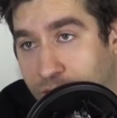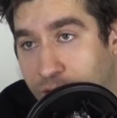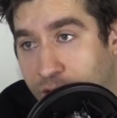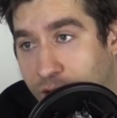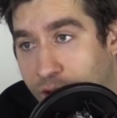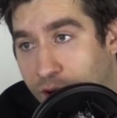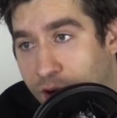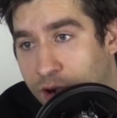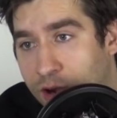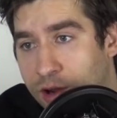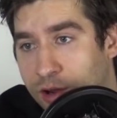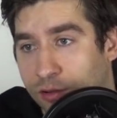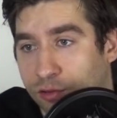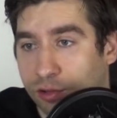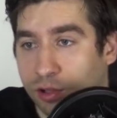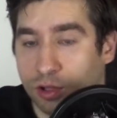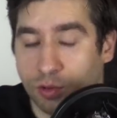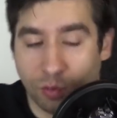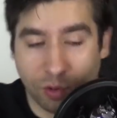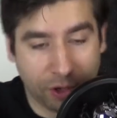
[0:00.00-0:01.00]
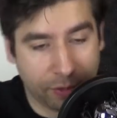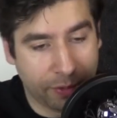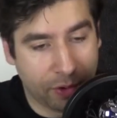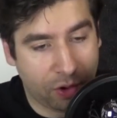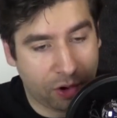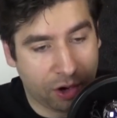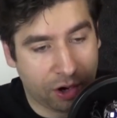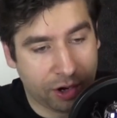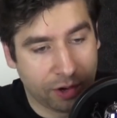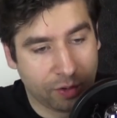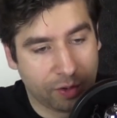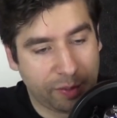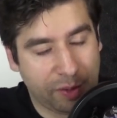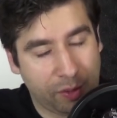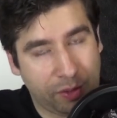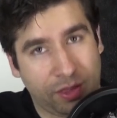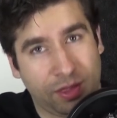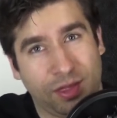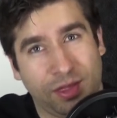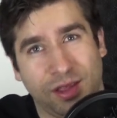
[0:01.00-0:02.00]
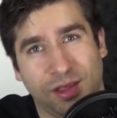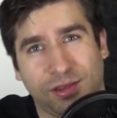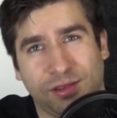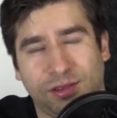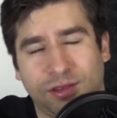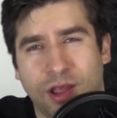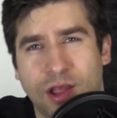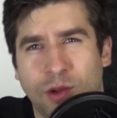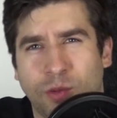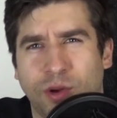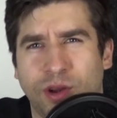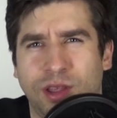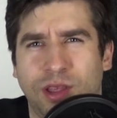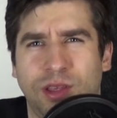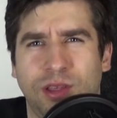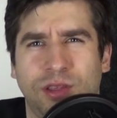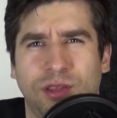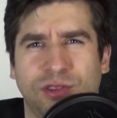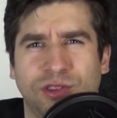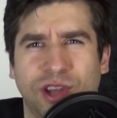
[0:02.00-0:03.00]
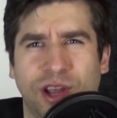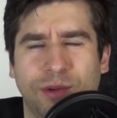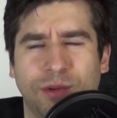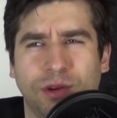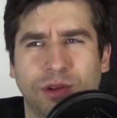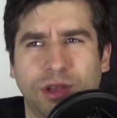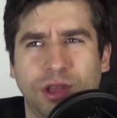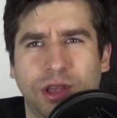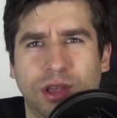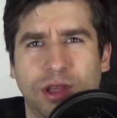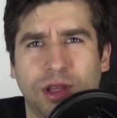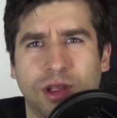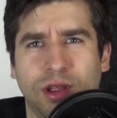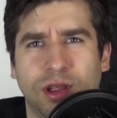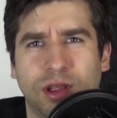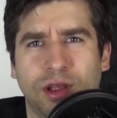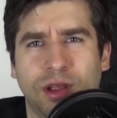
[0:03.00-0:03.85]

bit here, saying, what about Conor, what about this, when he's generally